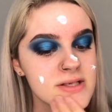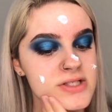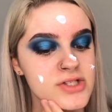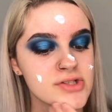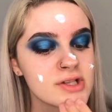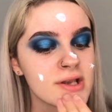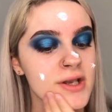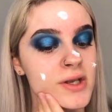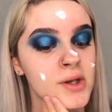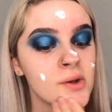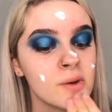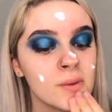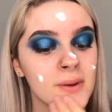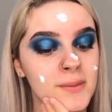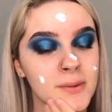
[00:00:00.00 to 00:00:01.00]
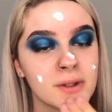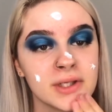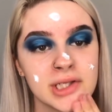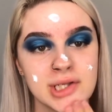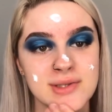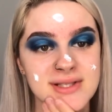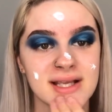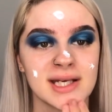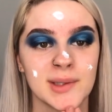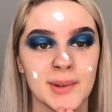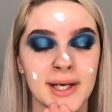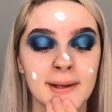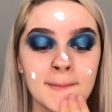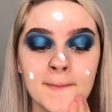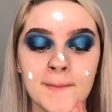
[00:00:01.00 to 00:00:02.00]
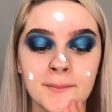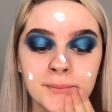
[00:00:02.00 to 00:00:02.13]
so I'm going to use it anyway.